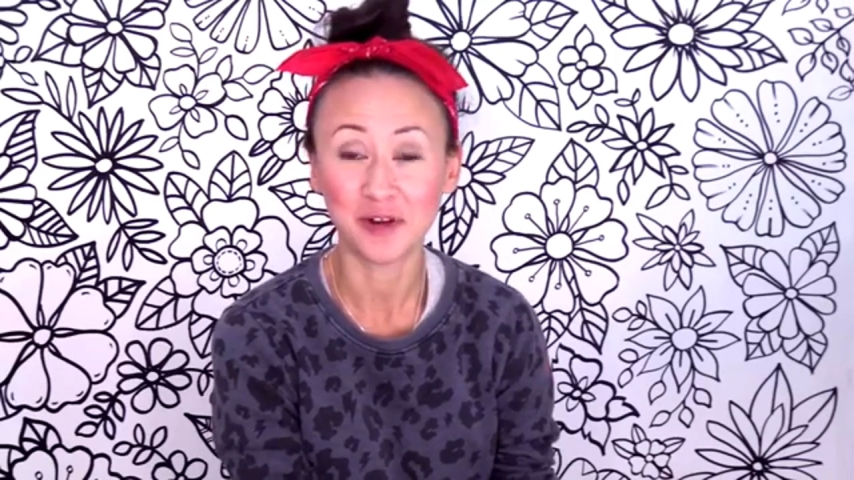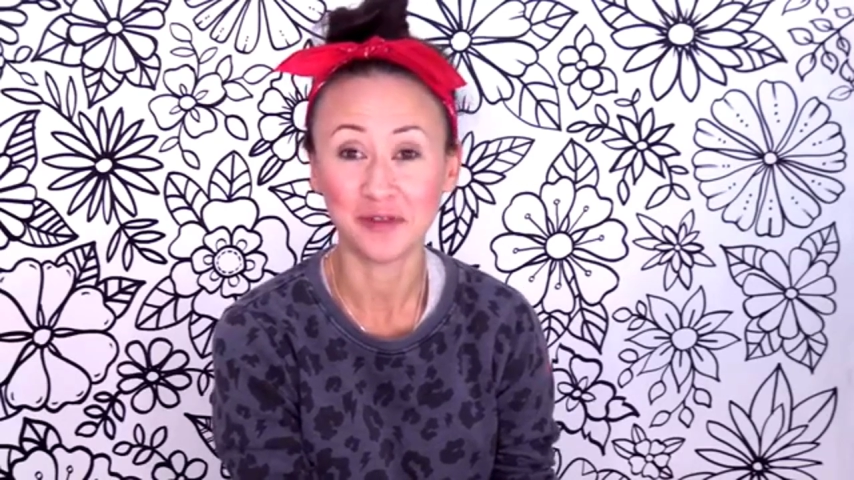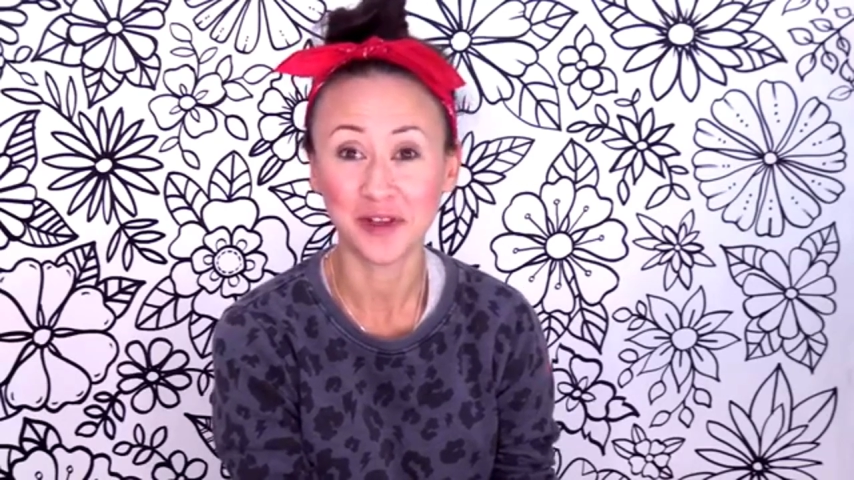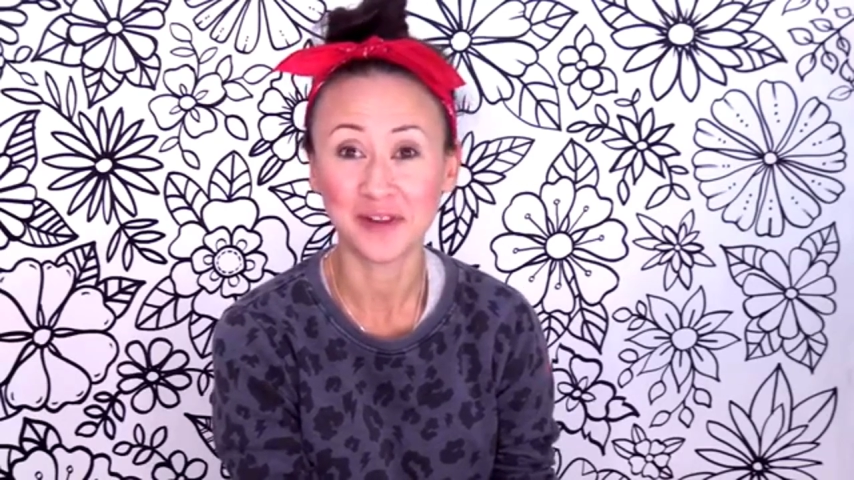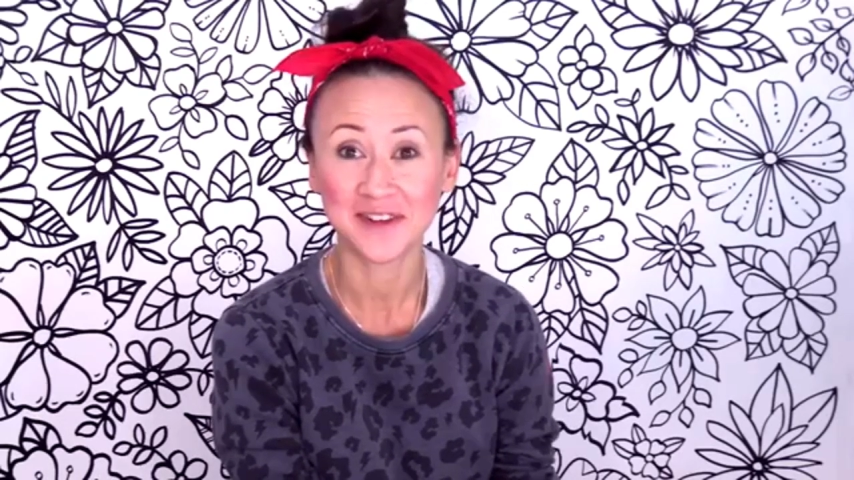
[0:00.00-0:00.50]

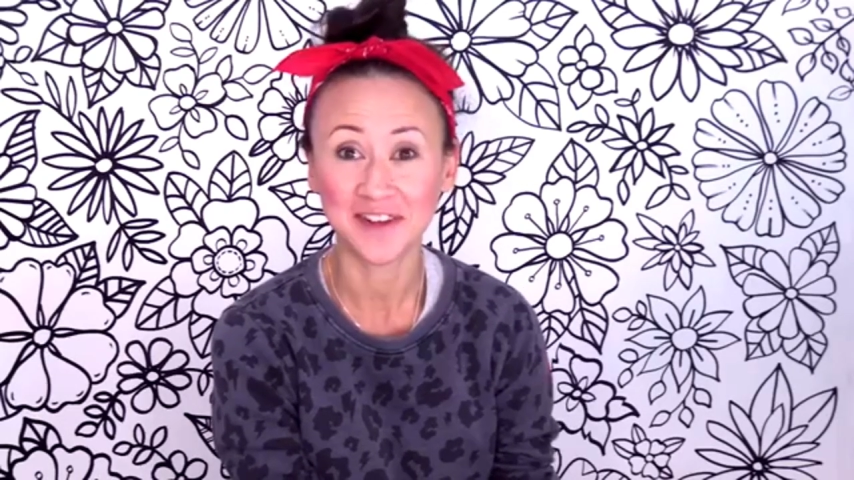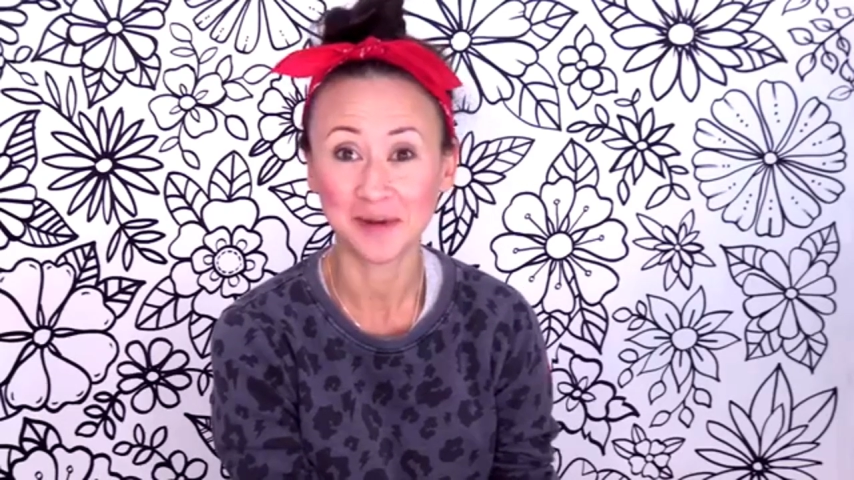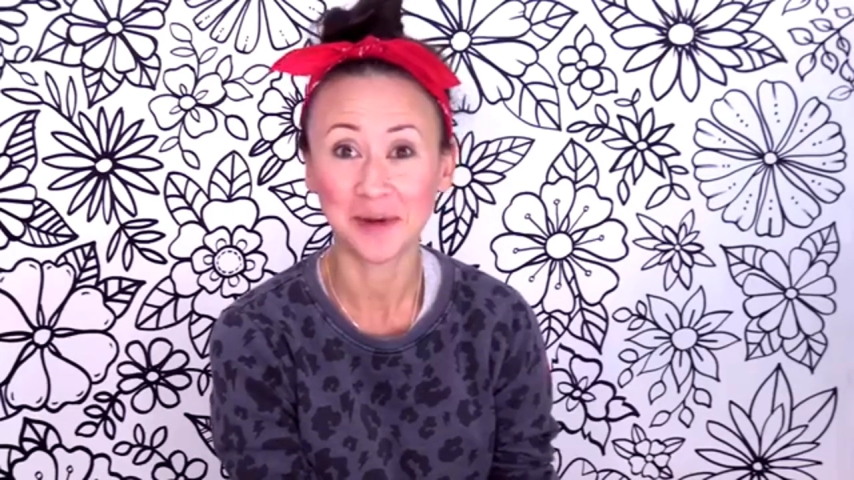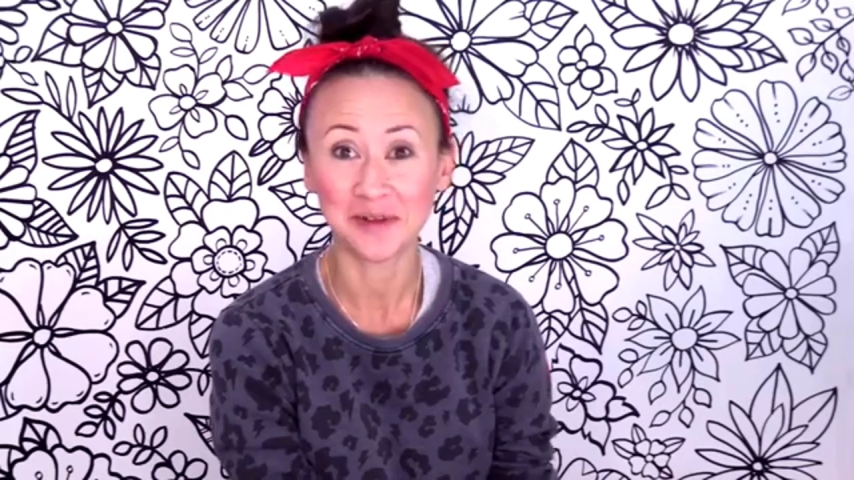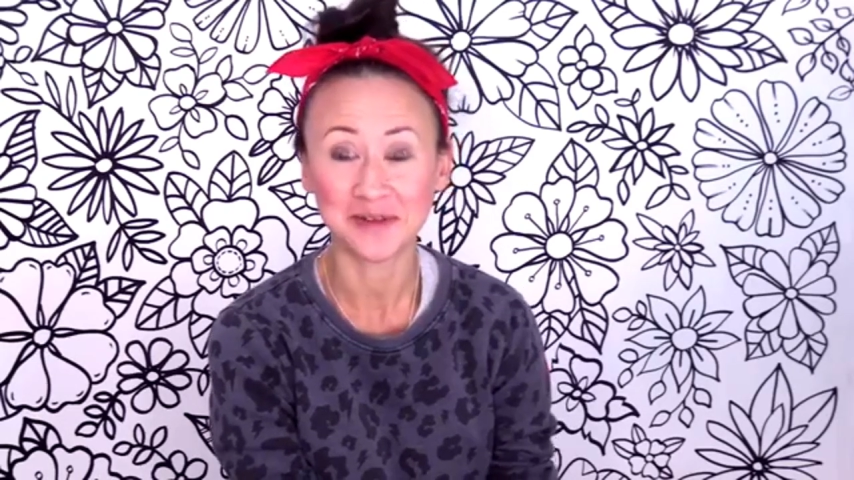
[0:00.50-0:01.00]
roughly the
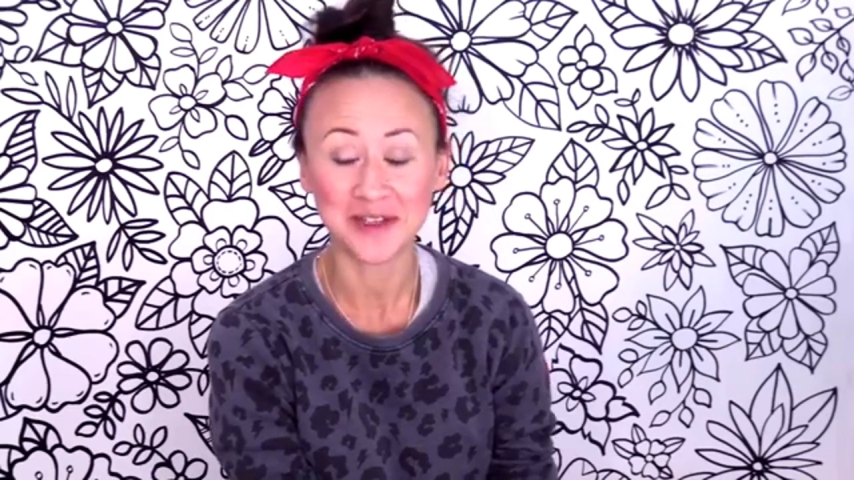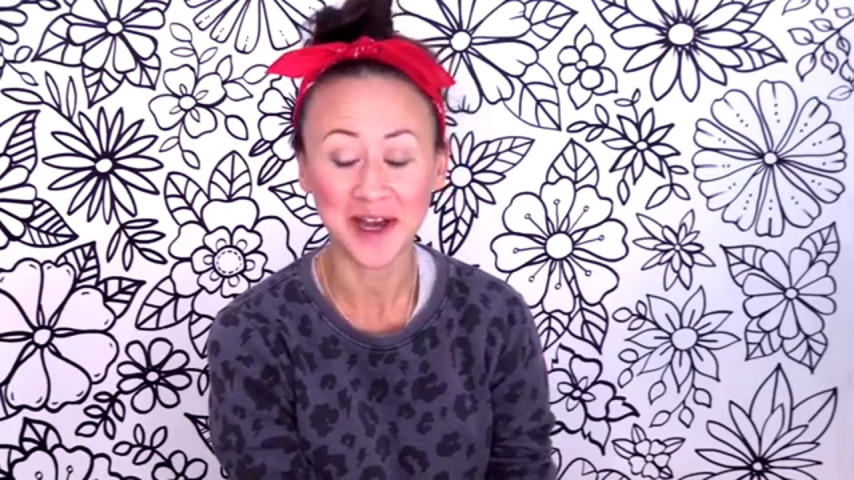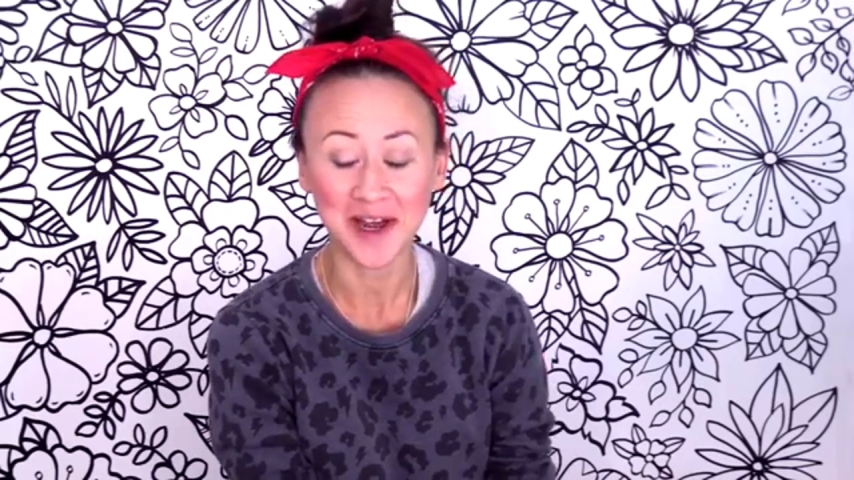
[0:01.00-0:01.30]
same amount of